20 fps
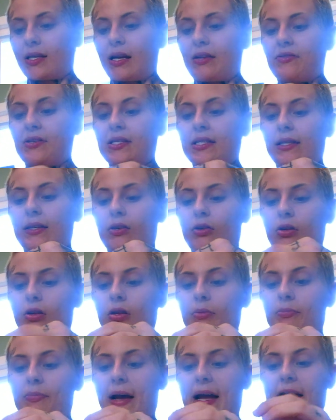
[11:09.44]
got these
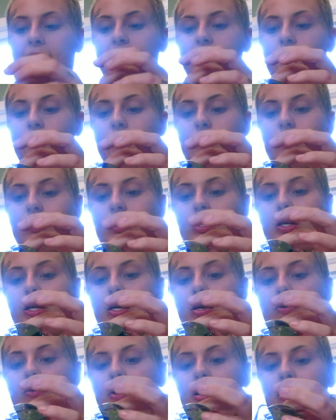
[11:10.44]
little bifocal
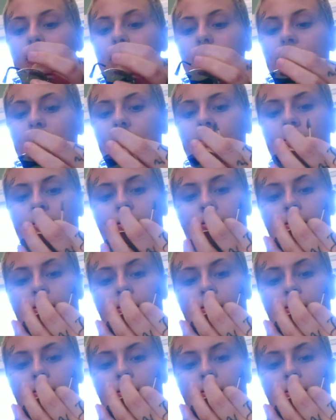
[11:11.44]
looking ones.